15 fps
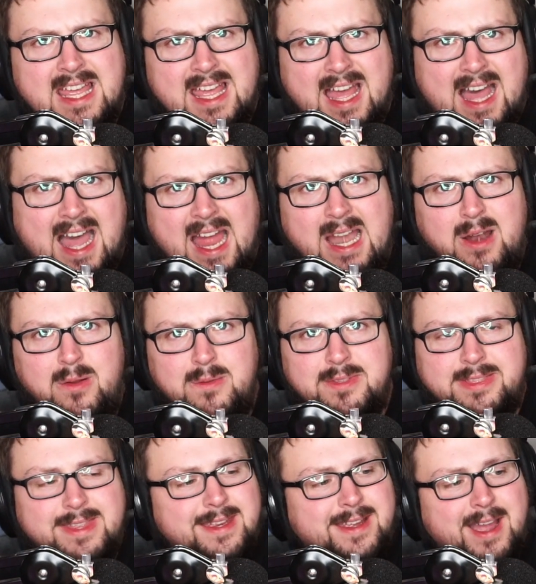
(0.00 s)
I don't
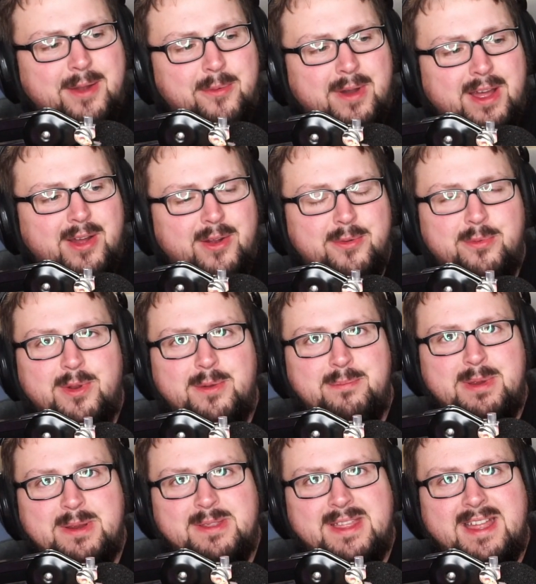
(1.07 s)
think I want a root
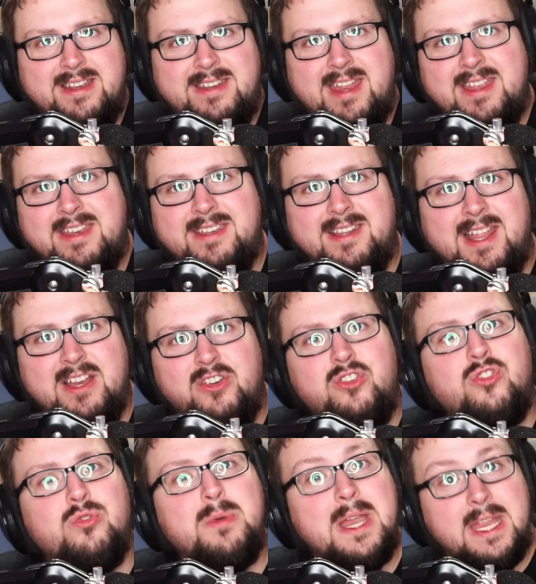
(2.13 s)
beer that tastes like
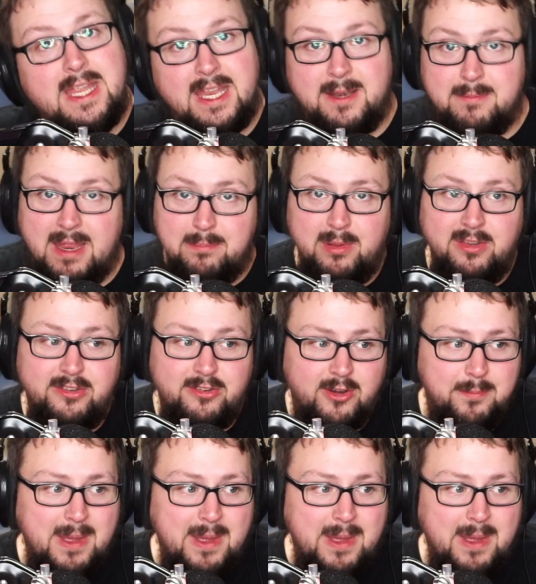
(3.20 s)
drinking maple syrup.